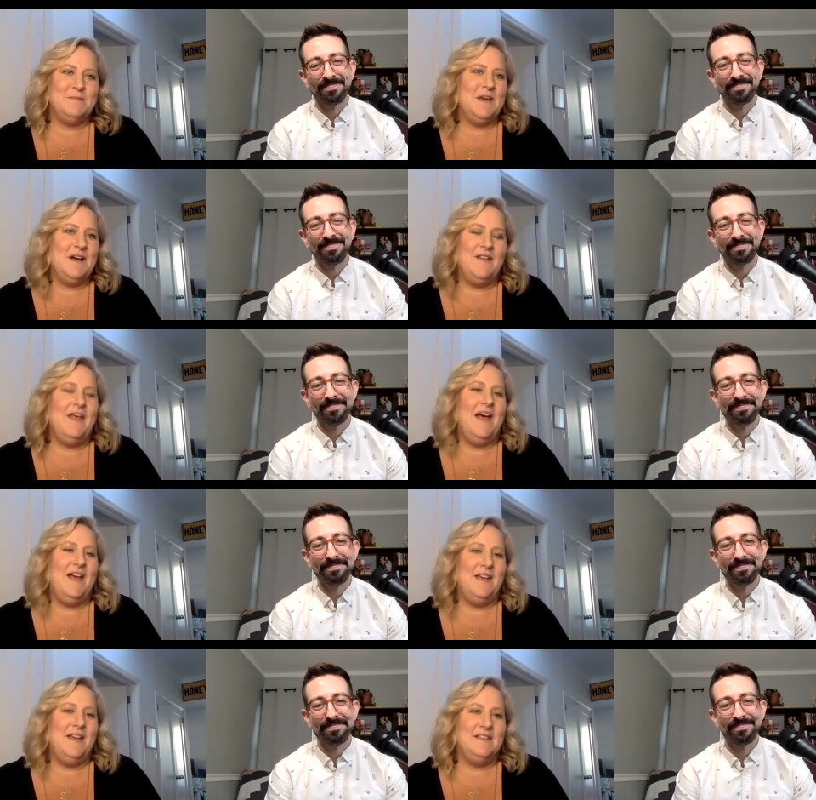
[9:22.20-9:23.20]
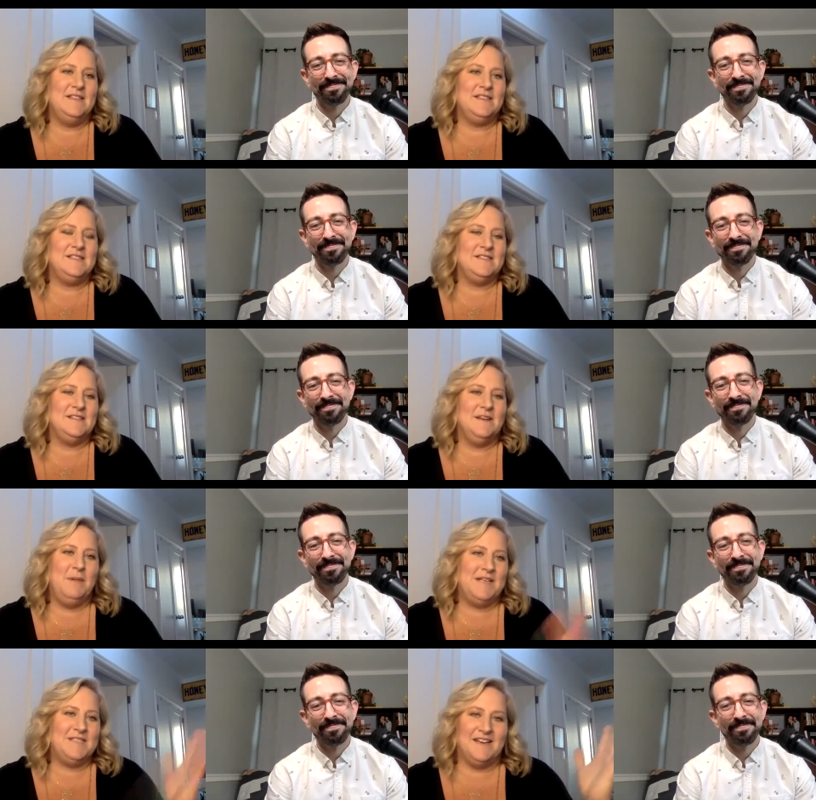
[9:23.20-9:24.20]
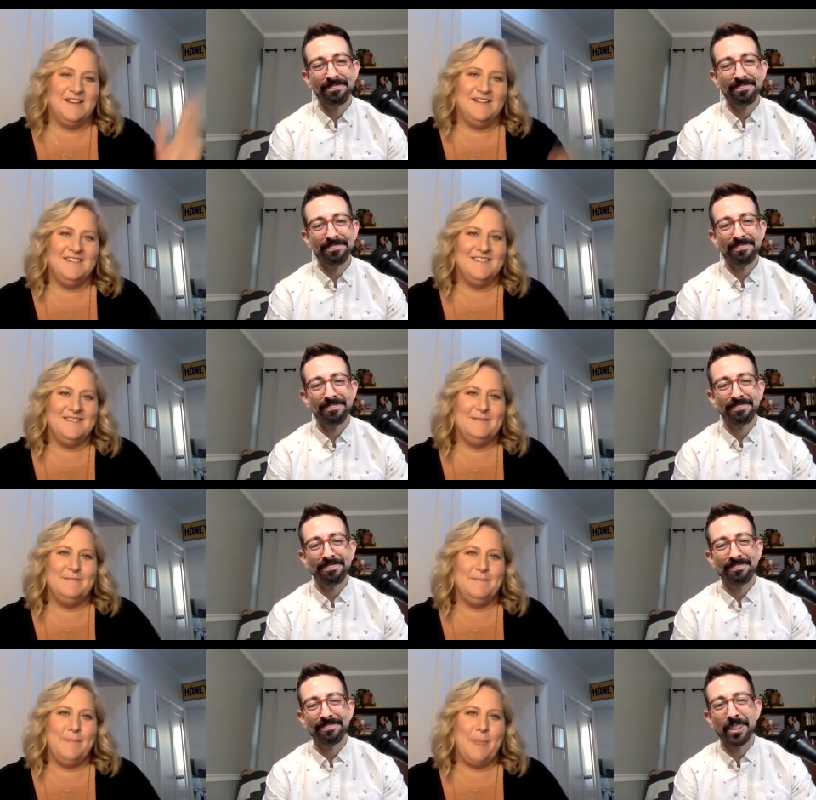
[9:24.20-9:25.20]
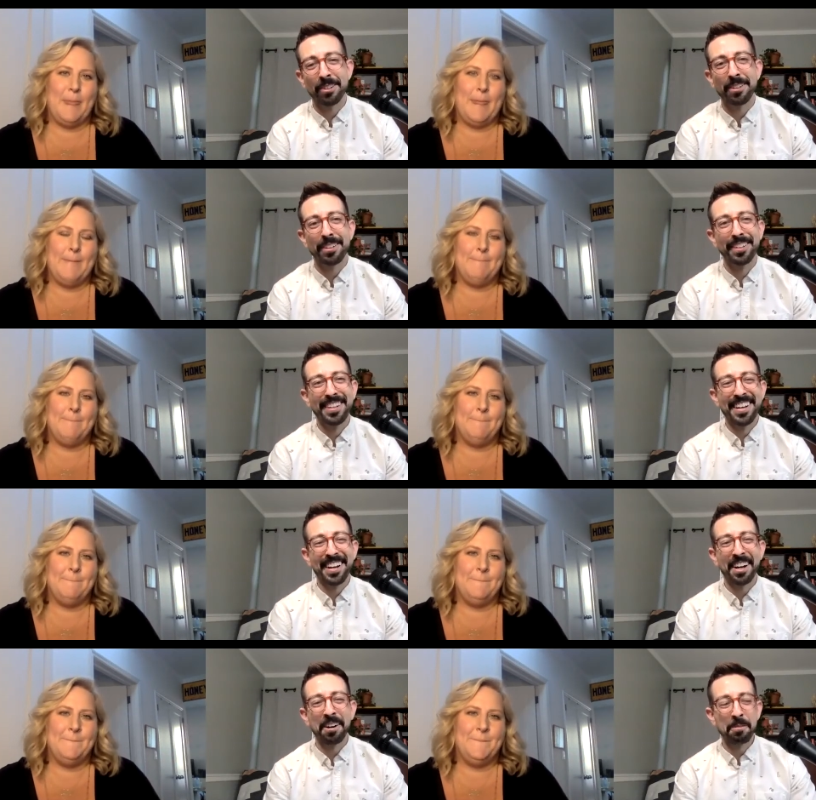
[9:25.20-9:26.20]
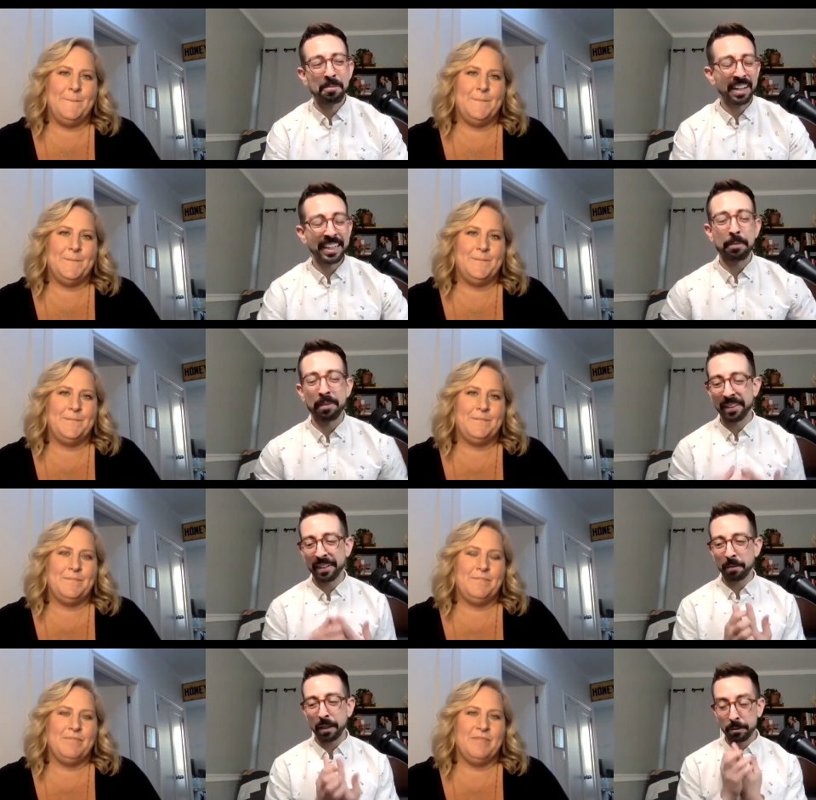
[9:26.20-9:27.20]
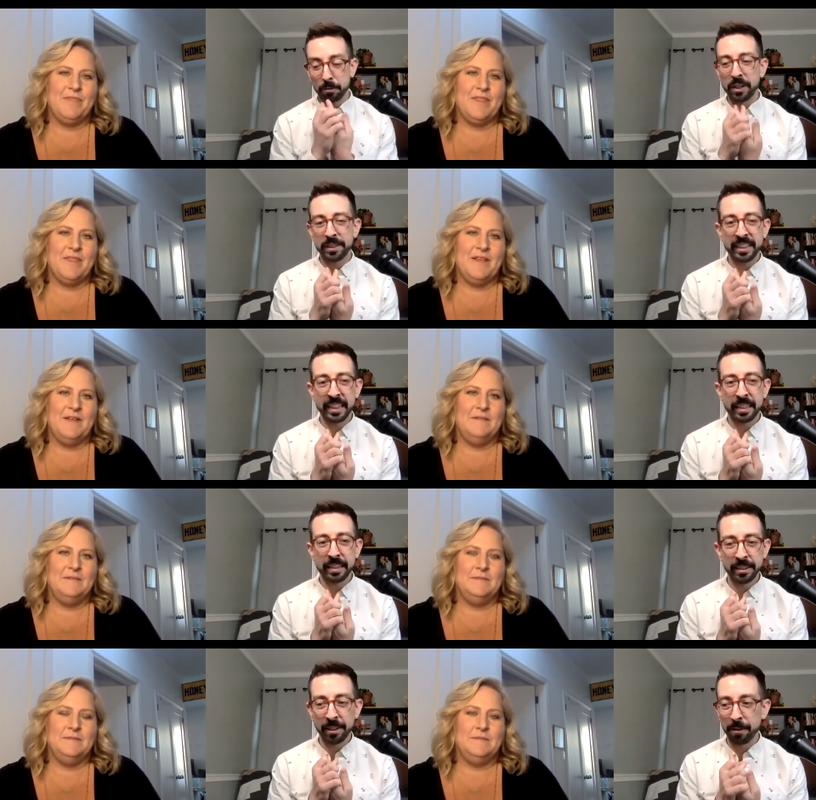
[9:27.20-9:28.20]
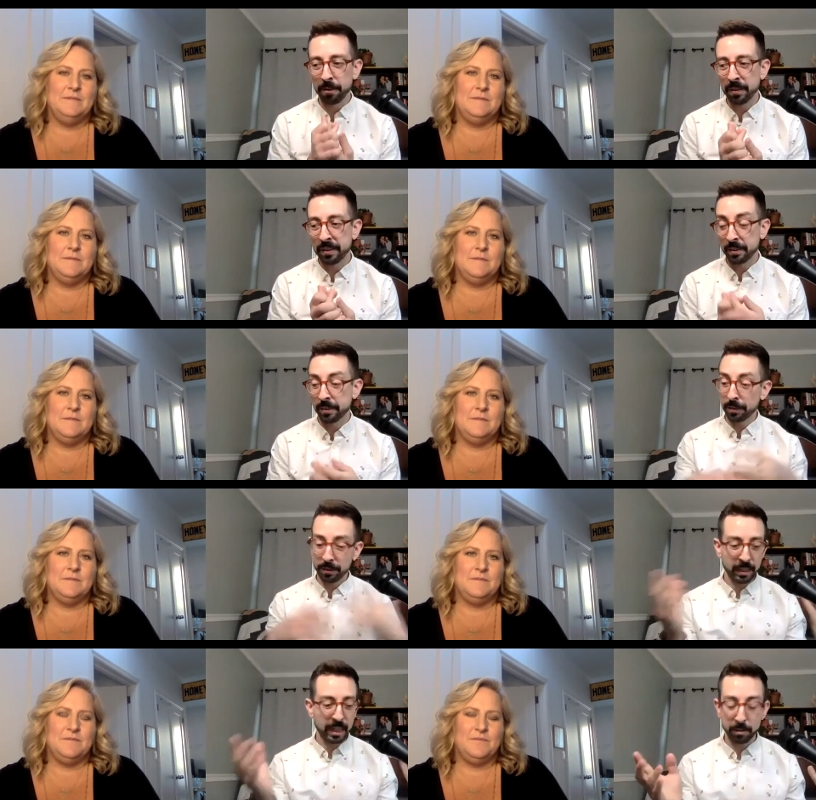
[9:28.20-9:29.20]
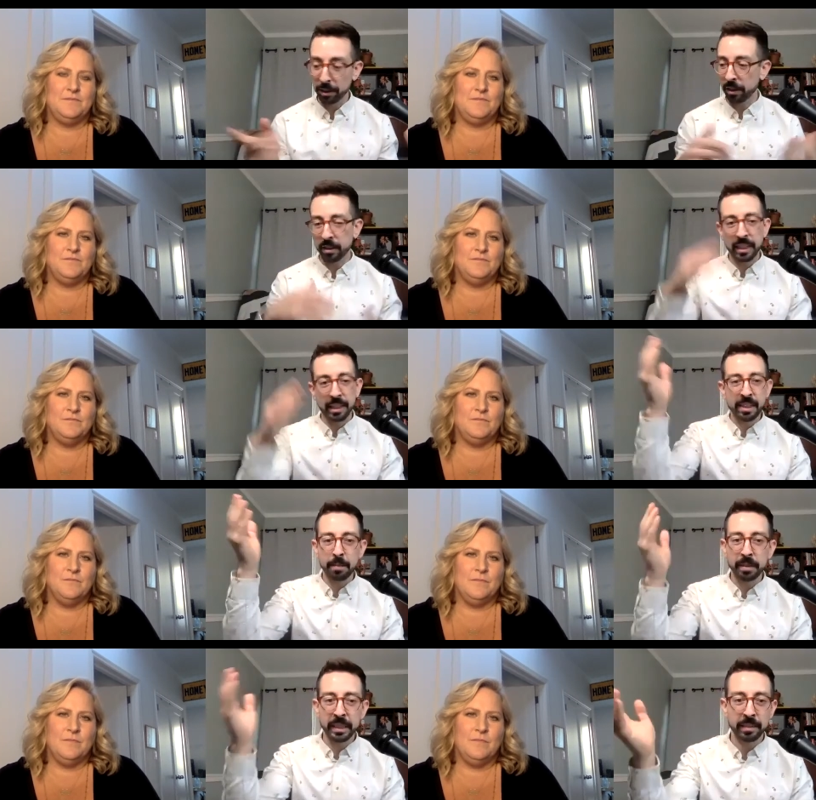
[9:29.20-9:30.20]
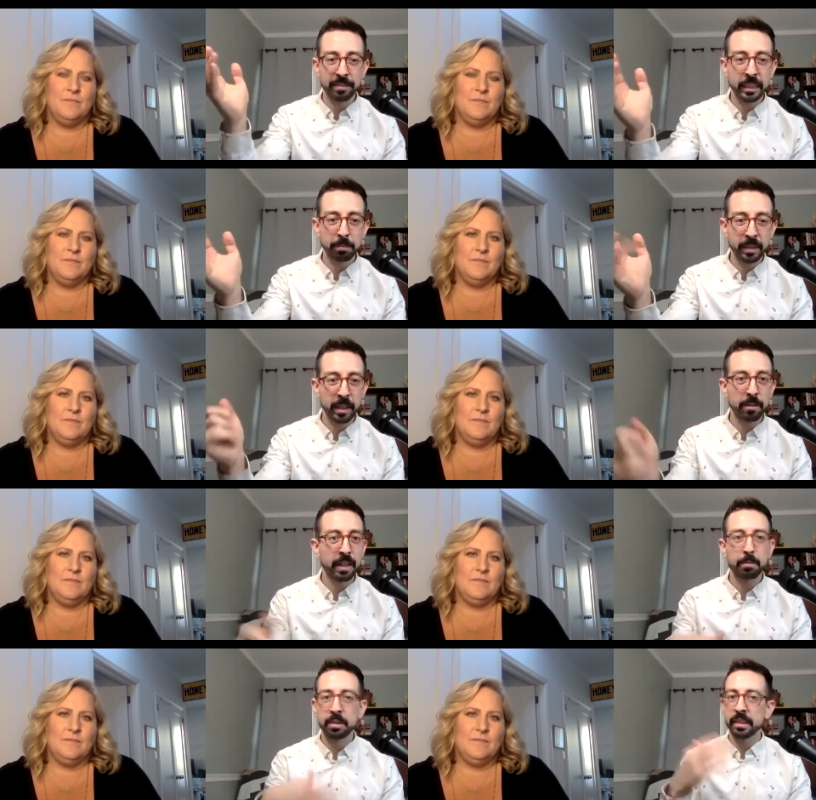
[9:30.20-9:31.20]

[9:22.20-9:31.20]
Speaker 1: beyond that is a blessing.
Speaker 2: Aww. I kept thinking while I was watching it, you know, you're on cloud 9 because of HBO, and I'm